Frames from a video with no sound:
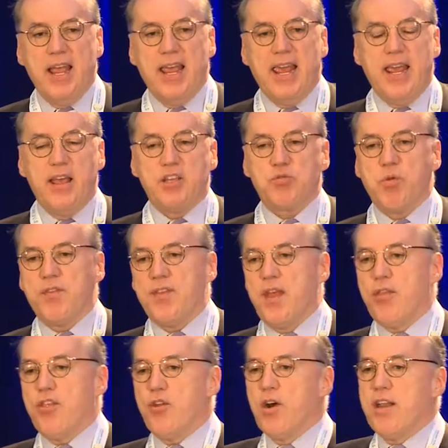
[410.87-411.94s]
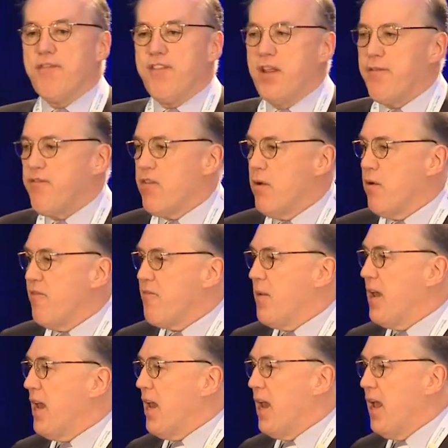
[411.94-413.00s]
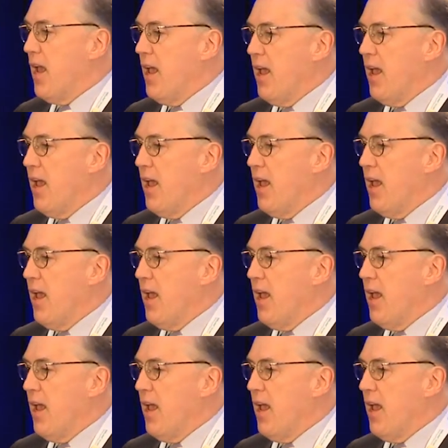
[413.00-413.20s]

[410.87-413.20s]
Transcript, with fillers: he is within 30 feet of me.